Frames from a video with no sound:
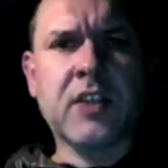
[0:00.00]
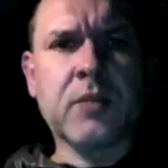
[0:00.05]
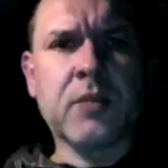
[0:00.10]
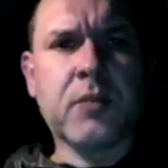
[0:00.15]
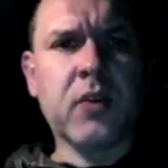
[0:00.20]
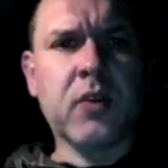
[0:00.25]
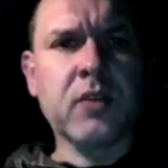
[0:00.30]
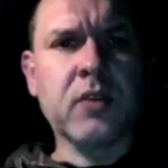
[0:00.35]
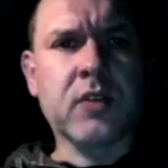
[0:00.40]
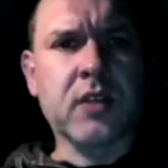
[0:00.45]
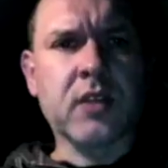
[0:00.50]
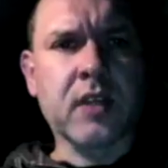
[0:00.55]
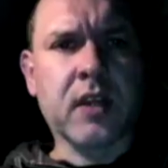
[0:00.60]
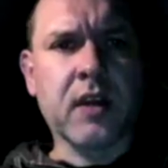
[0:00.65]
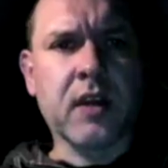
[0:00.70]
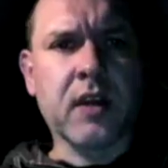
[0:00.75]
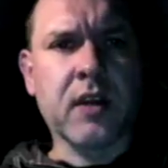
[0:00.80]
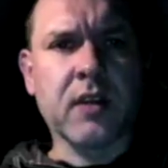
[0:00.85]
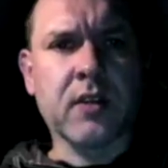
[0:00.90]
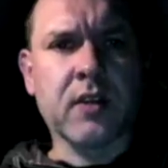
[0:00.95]
pulls the
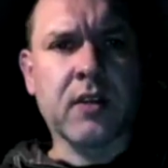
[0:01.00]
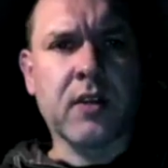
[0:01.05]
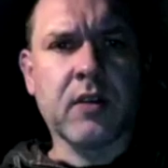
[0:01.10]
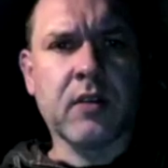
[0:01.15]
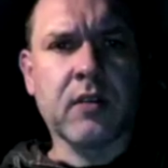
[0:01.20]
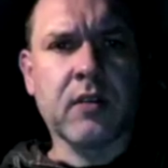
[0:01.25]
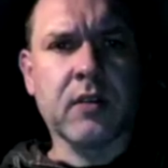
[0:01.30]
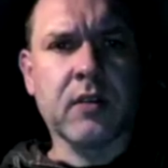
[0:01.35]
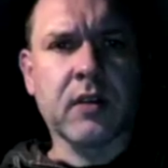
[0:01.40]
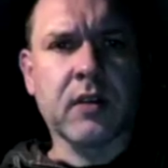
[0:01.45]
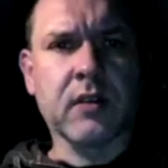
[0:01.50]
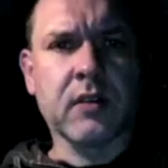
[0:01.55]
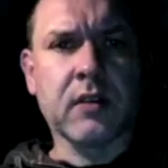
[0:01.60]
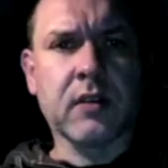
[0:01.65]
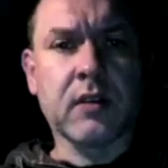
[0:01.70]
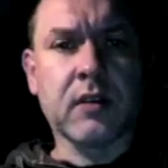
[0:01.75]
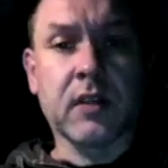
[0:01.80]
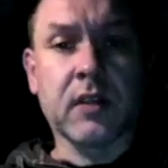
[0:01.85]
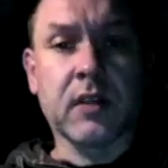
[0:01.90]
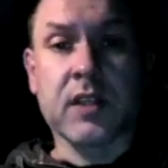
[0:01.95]
curtain cord.
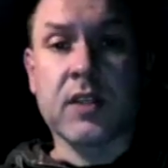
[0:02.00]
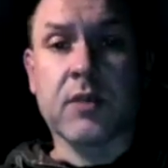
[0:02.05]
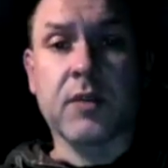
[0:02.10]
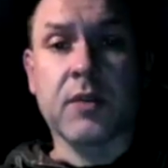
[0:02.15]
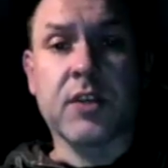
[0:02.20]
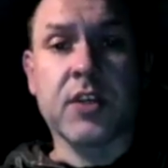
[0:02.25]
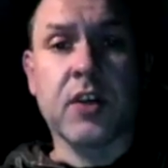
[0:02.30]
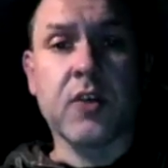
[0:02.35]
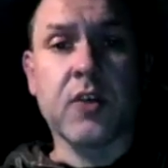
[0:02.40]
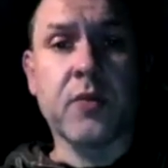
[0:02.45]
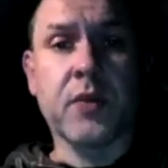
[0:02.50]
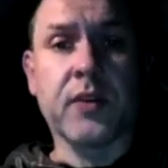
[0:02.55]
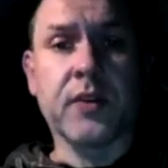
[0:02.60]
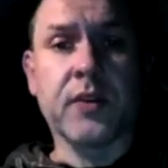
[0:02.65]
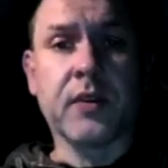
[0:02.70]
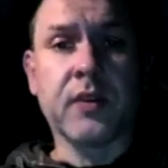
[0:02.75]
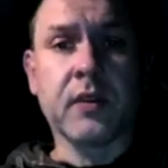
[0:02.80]
They swish open.